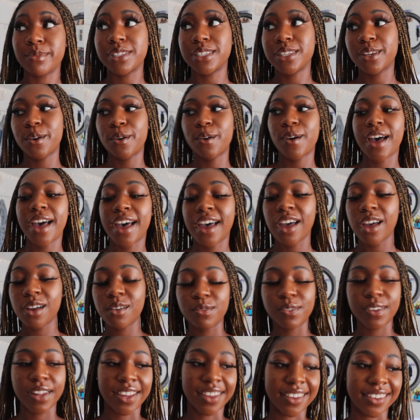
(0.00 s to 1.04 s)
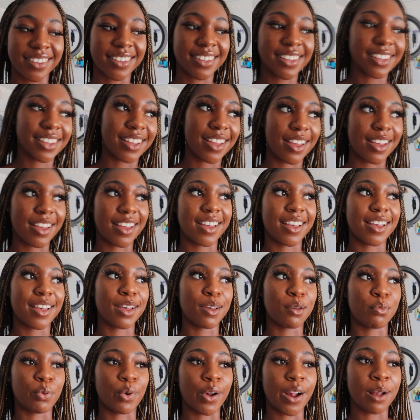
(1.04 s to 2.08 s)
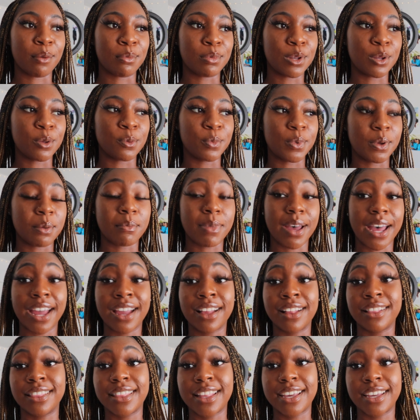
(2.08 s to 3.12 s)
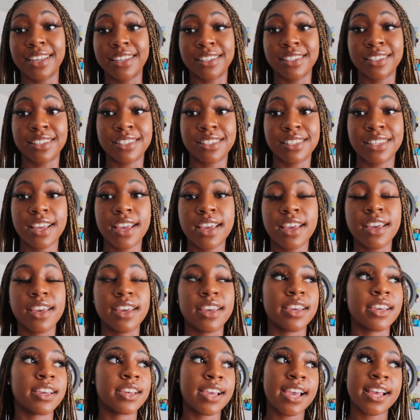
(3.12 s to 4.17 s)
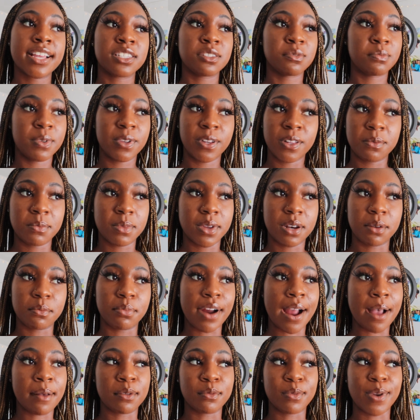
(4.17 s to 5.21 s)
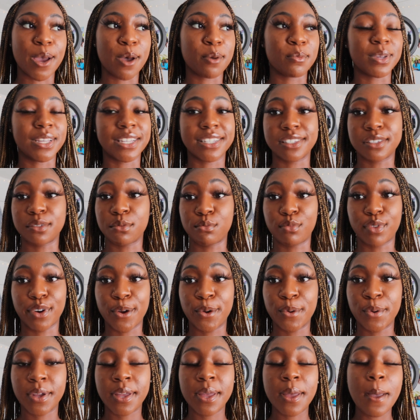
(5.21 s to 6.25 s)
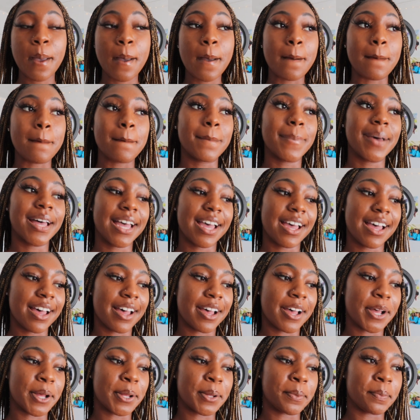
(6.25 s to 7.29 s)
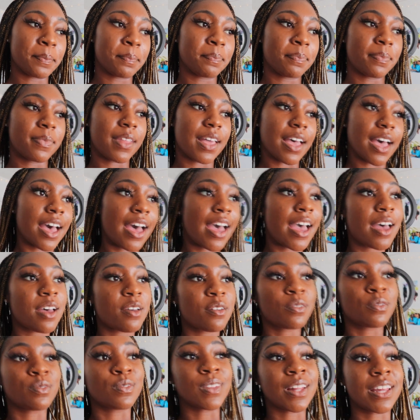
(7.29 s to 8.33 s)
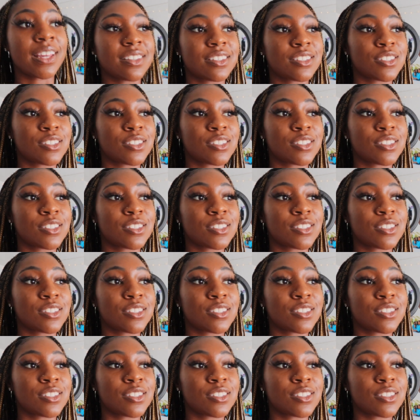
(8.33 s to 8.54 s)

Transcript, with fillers: So I have like a problem with buying things. It hasn't really been a problem now because I'm broke, but um, I have like